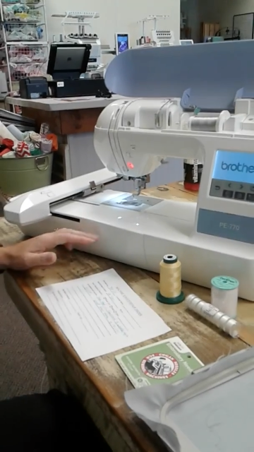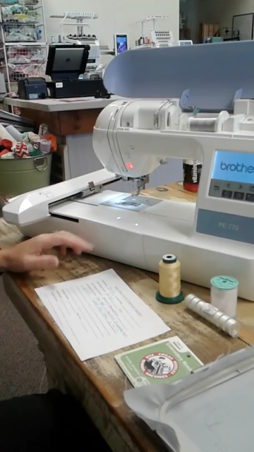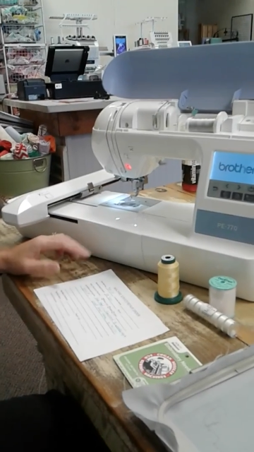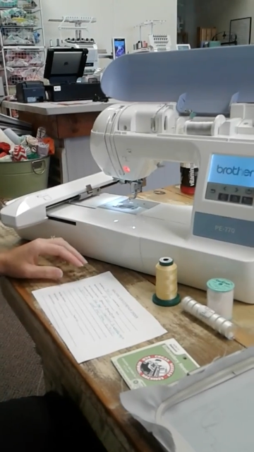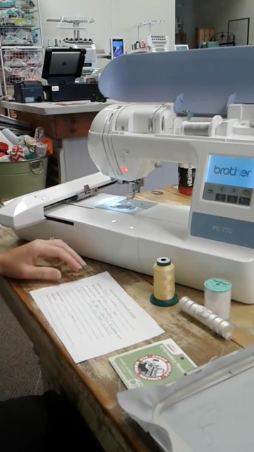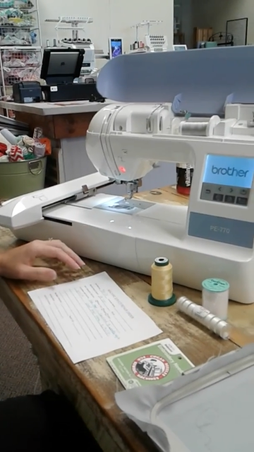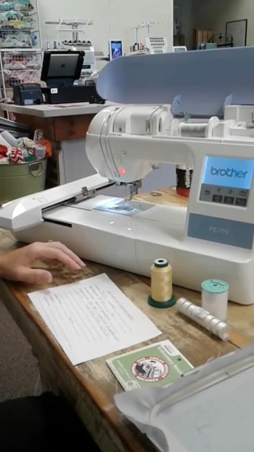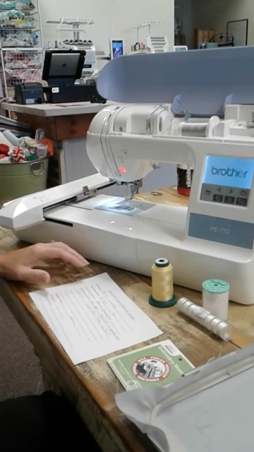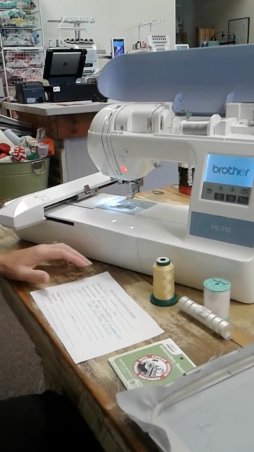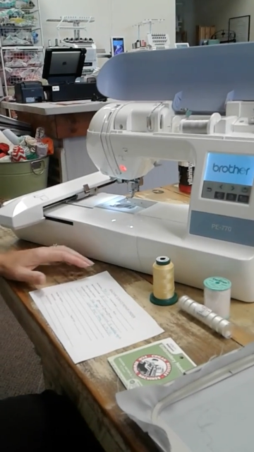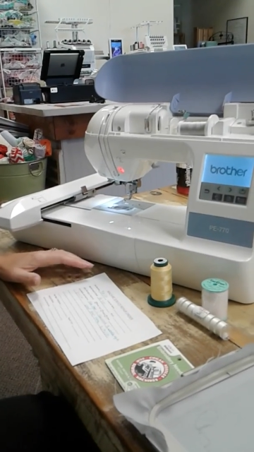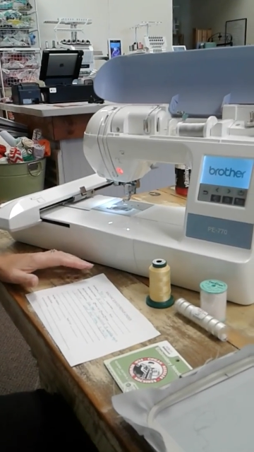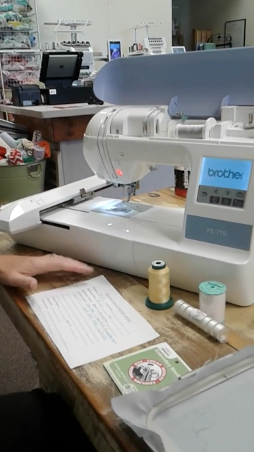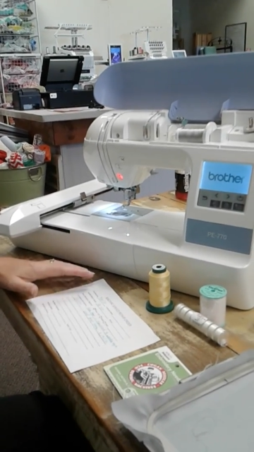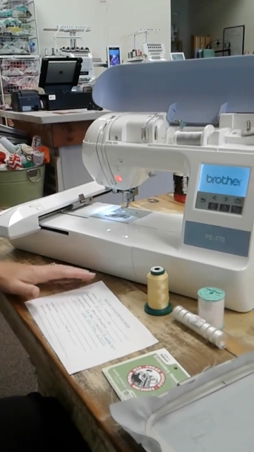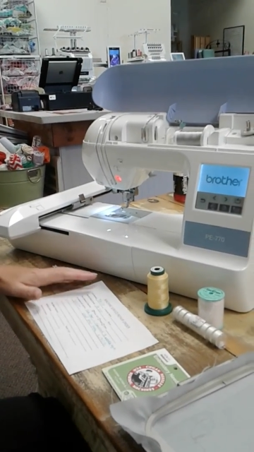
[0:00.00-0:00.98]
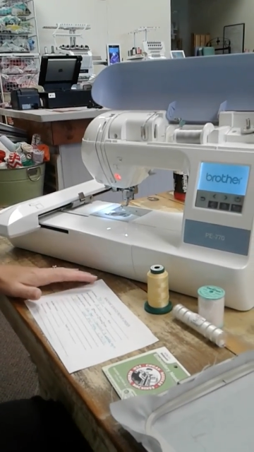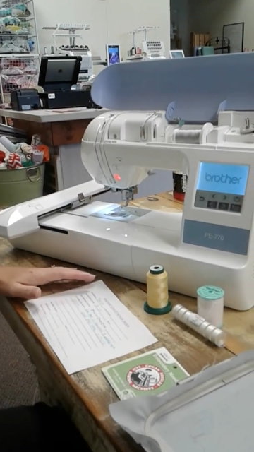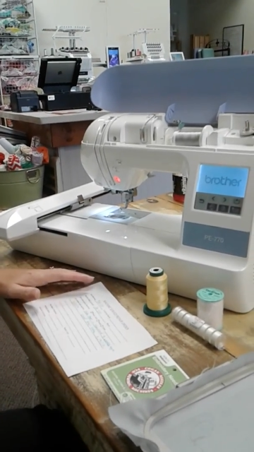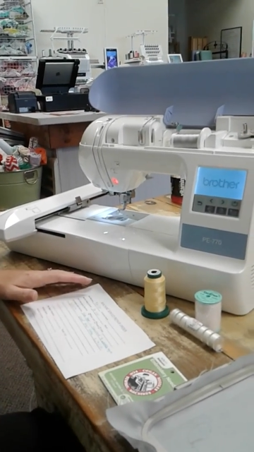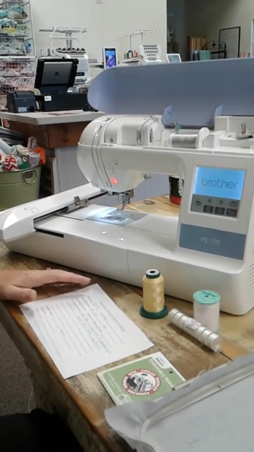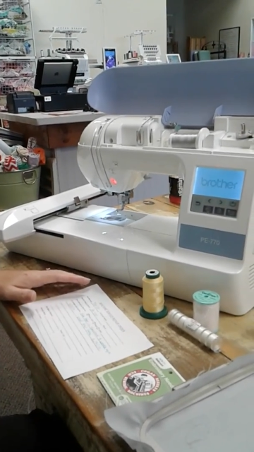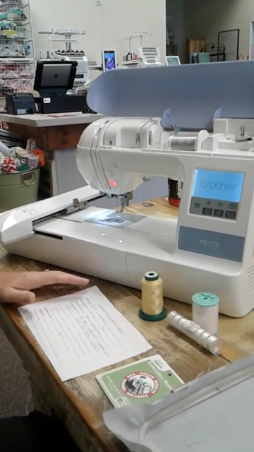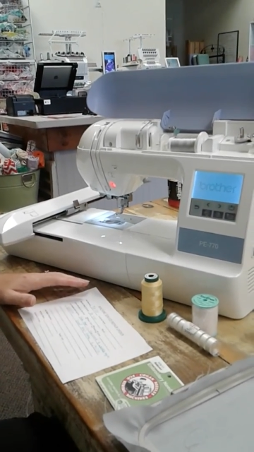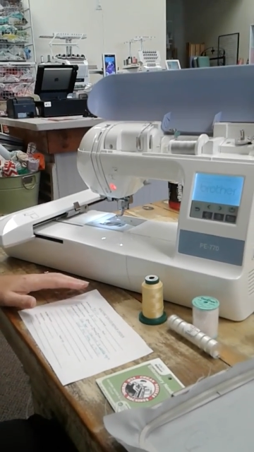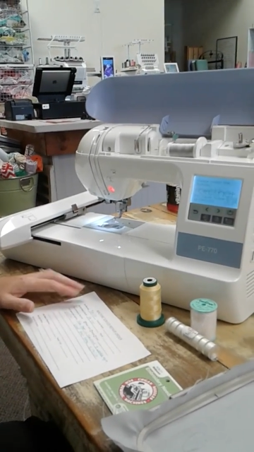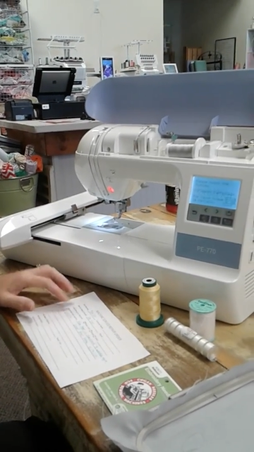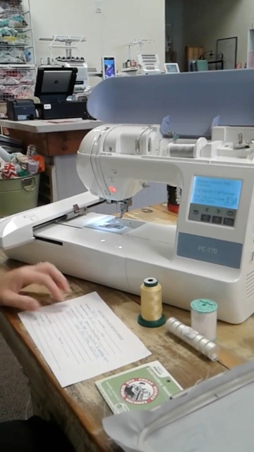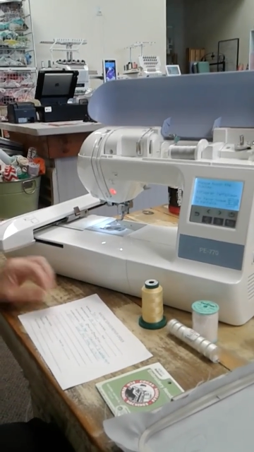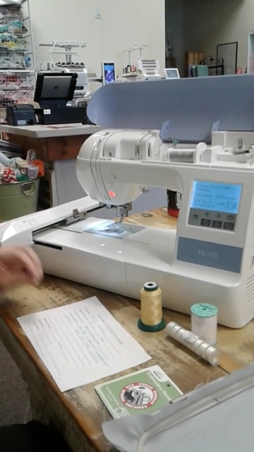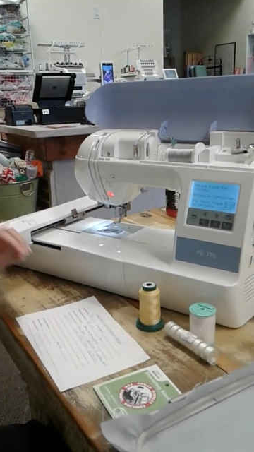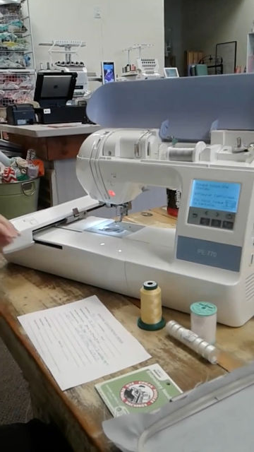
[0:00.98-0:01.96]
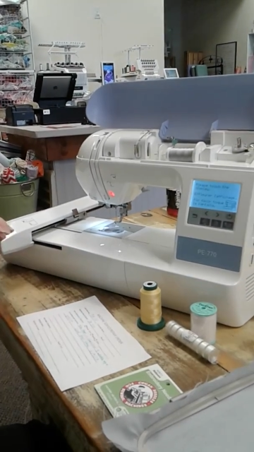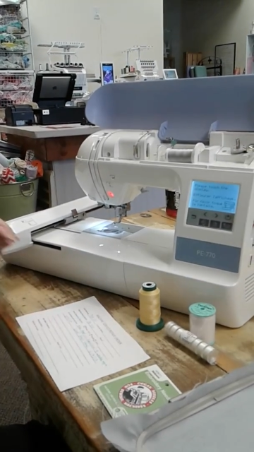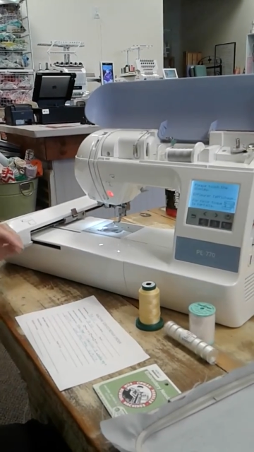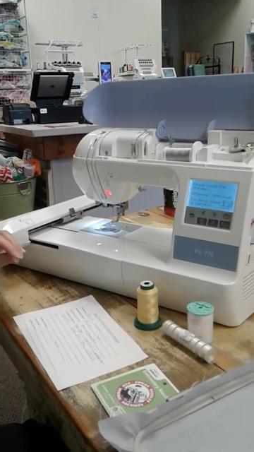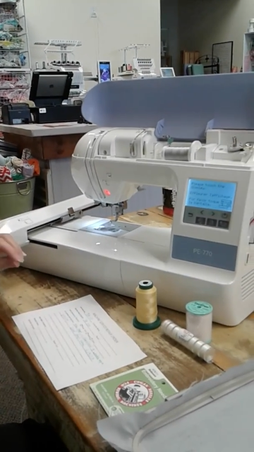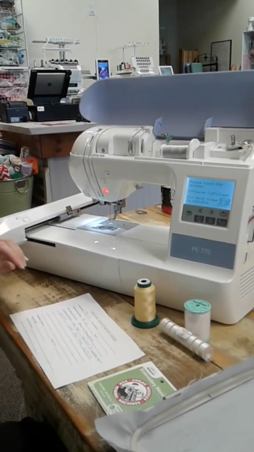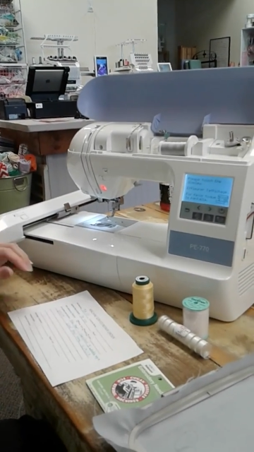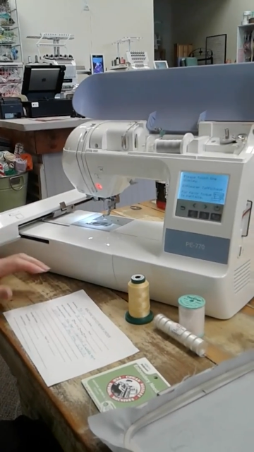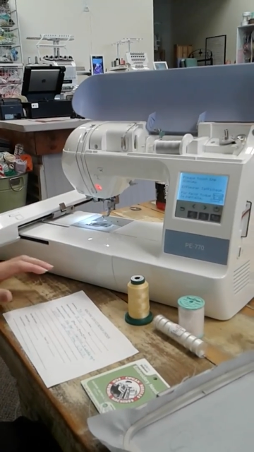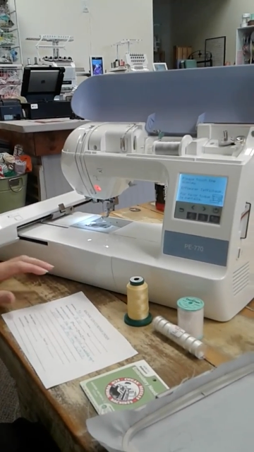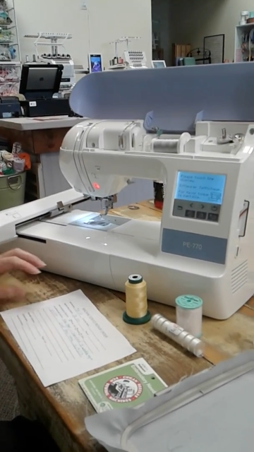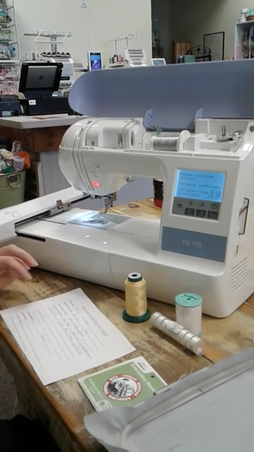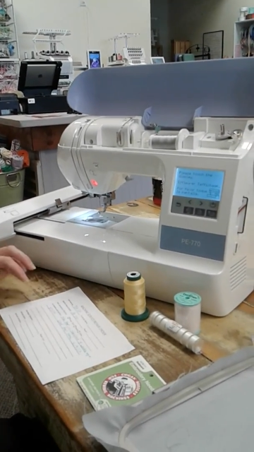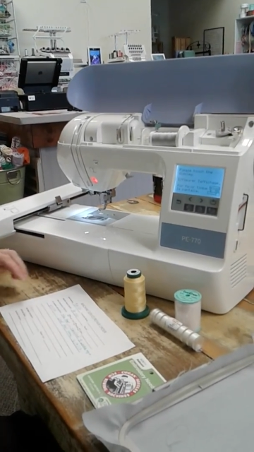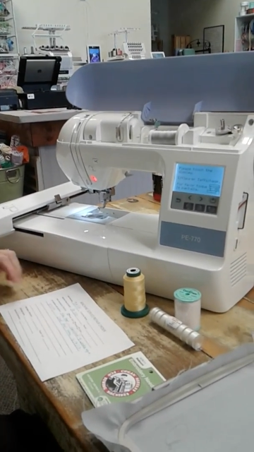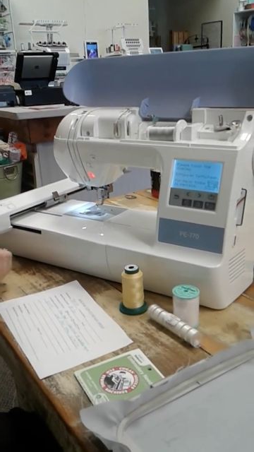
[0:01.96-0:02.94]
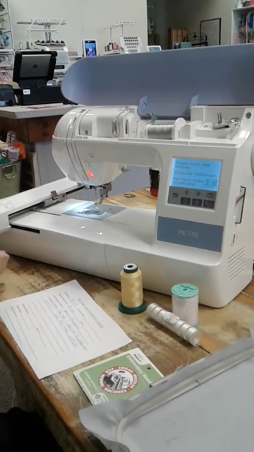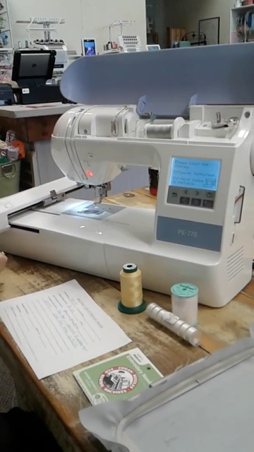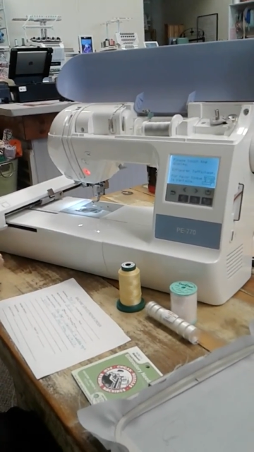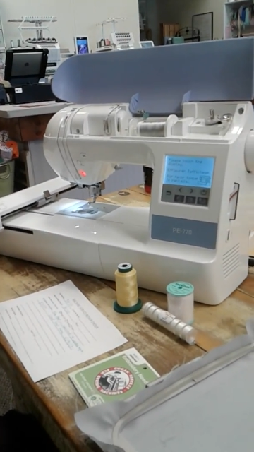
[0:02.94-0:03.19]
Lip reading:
Nobody's mouth can be seen.